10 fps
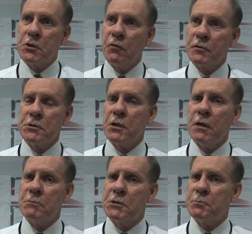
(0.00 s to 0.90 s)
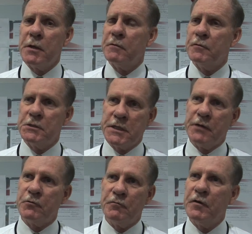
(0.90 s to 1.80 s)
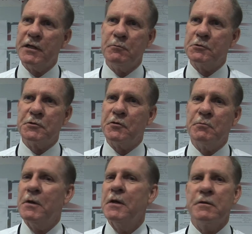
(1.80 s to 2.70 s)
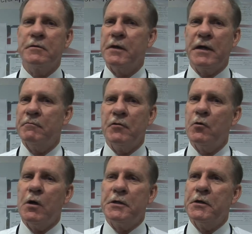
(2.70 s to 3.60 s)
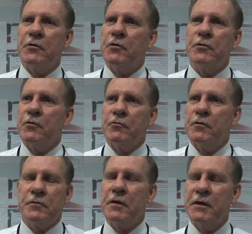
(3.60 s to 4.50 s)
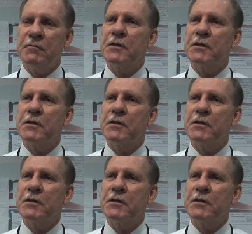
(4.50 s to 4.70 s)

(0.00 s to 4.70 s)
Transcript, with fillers: Oftentimes, there's benefits out there available to them that they have no idea that, that they even